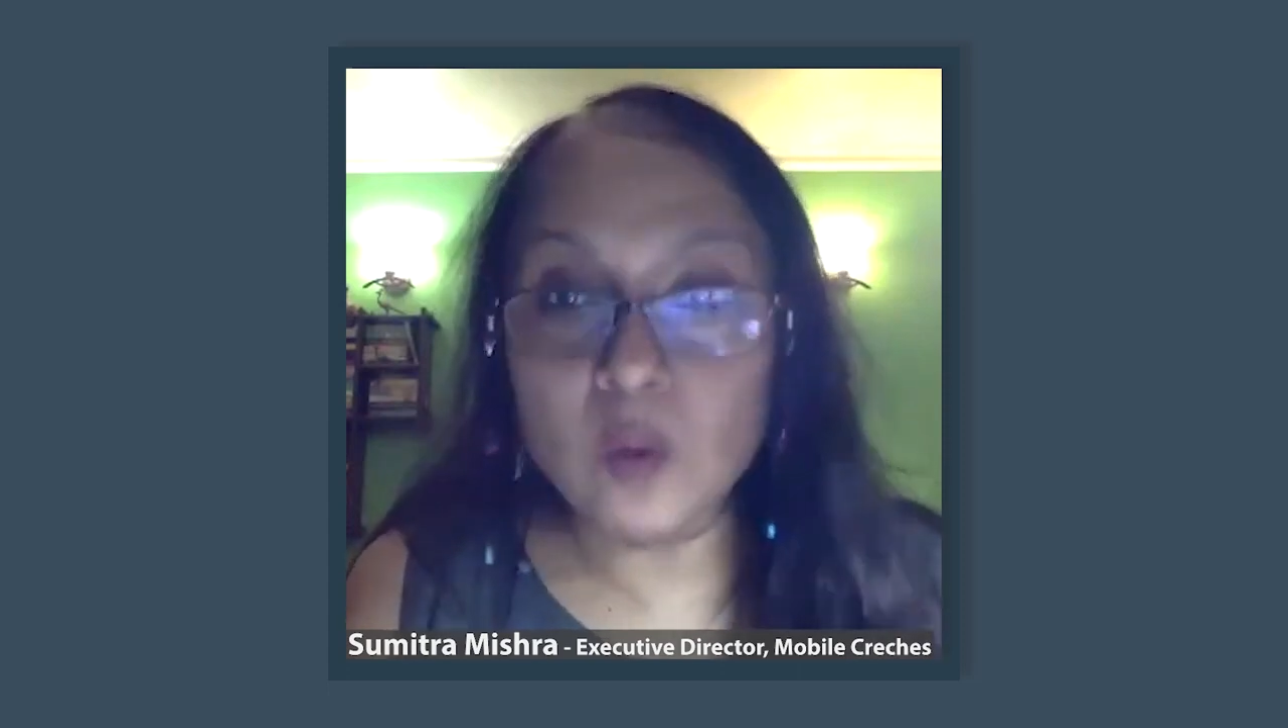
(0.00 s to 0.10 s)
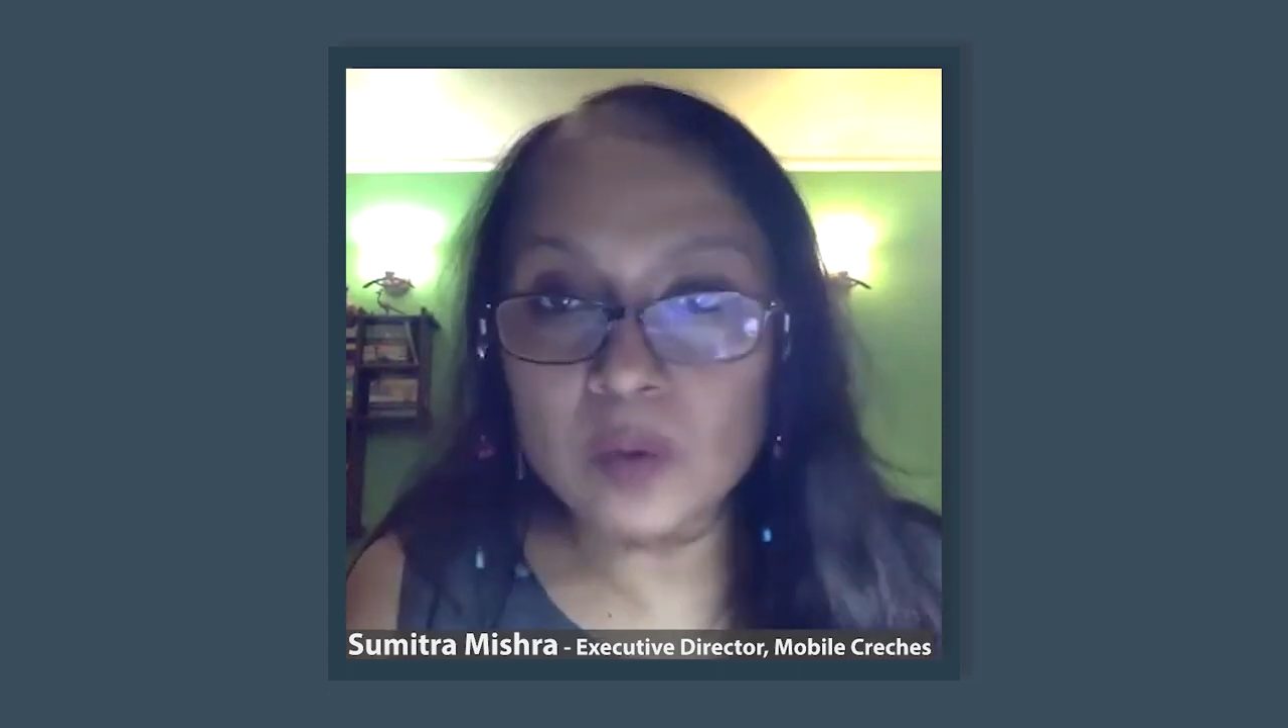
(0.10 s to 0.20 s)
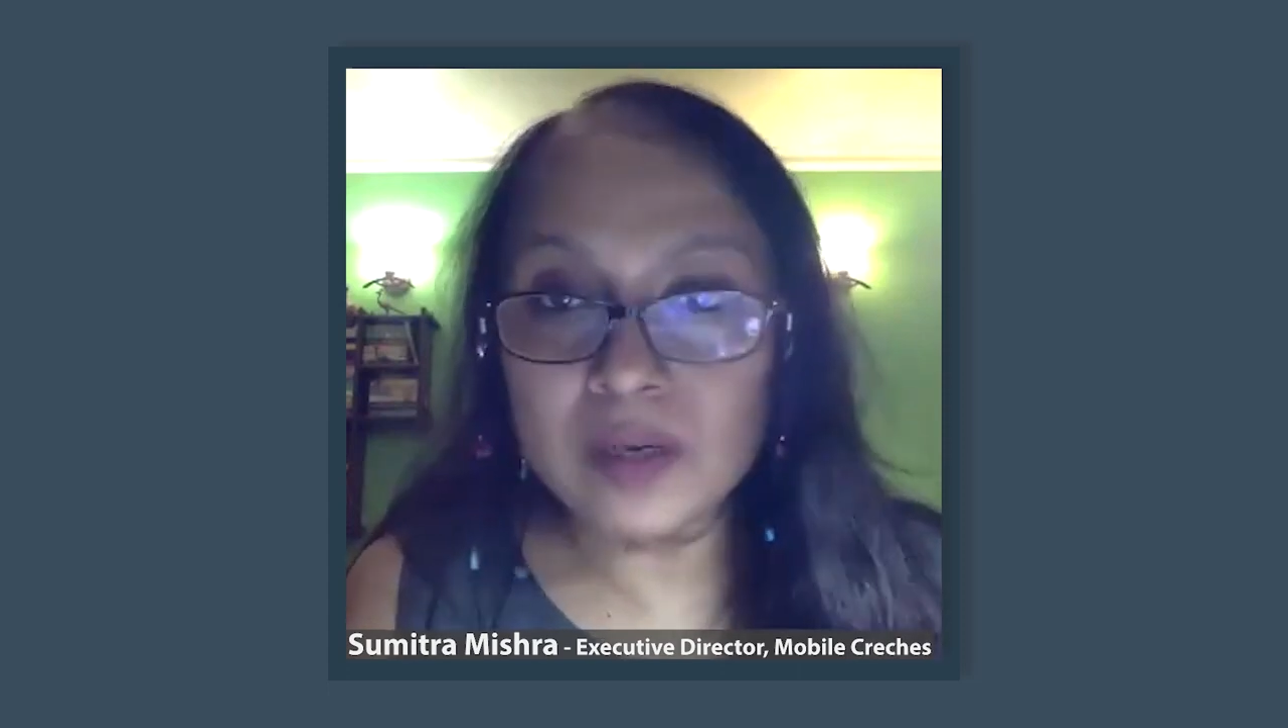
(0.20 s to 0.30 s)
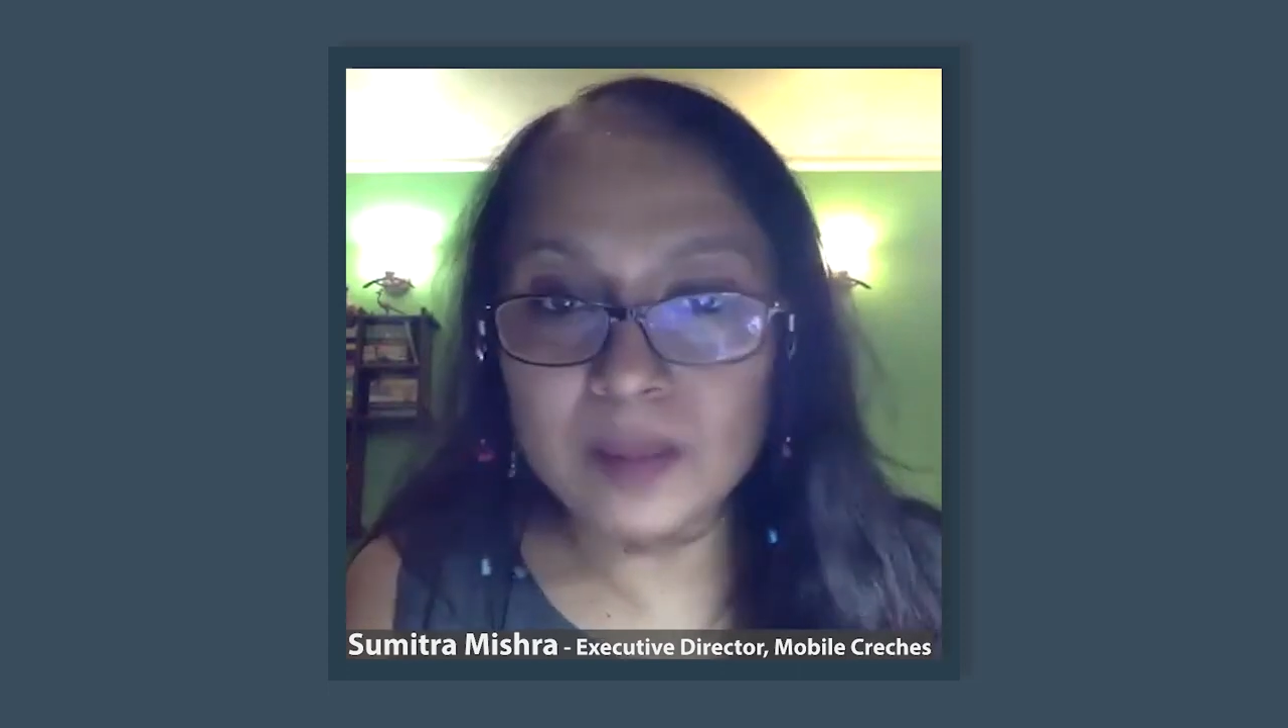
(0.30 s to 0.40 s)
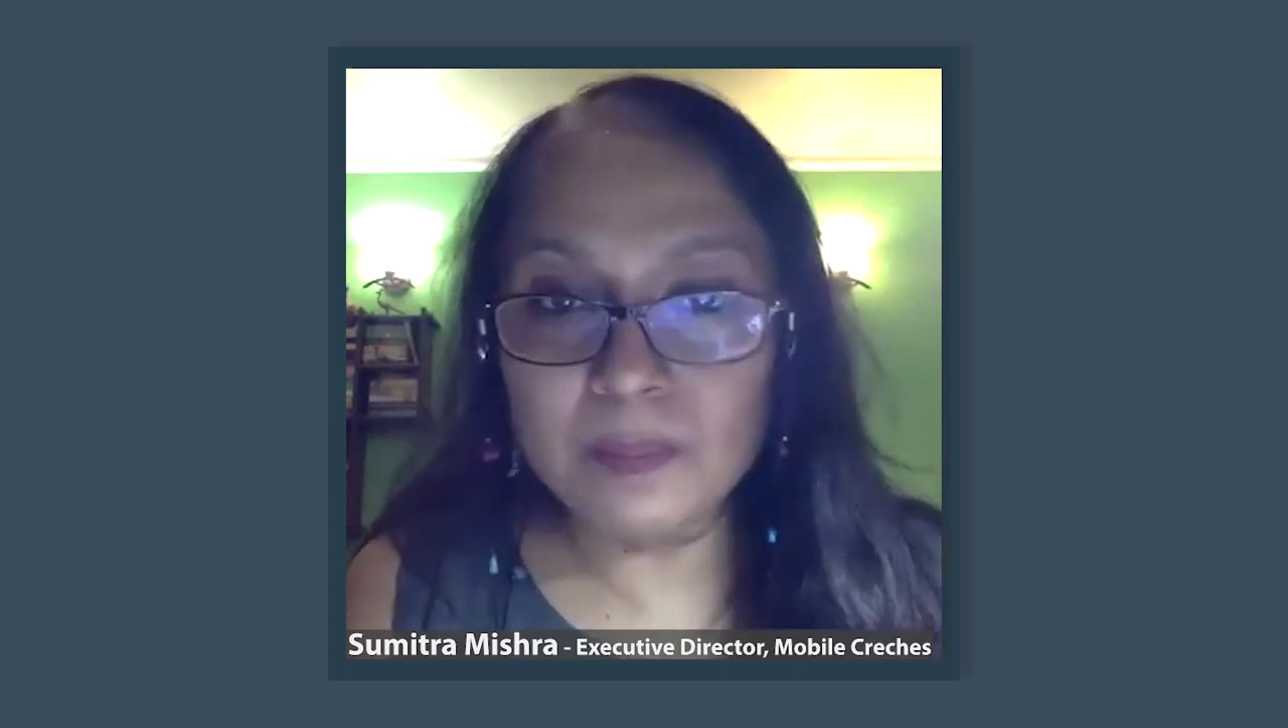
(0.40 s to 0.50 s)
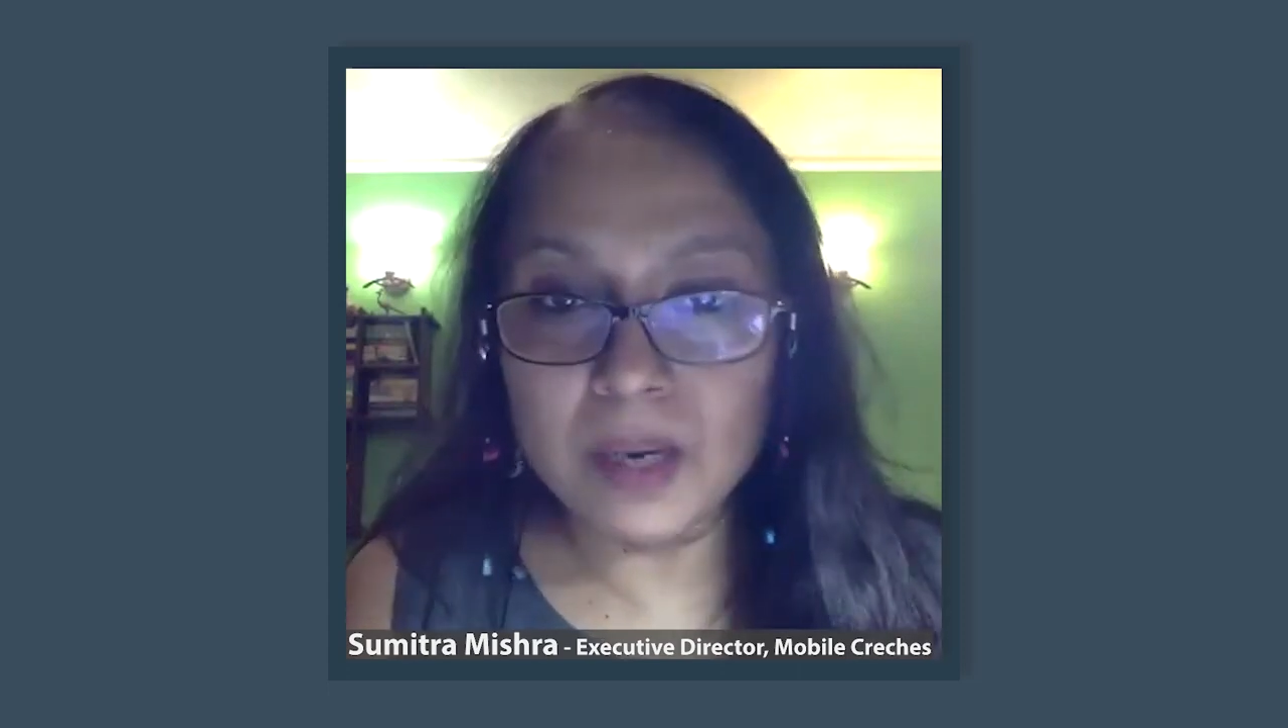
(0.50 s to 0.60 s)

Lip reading: only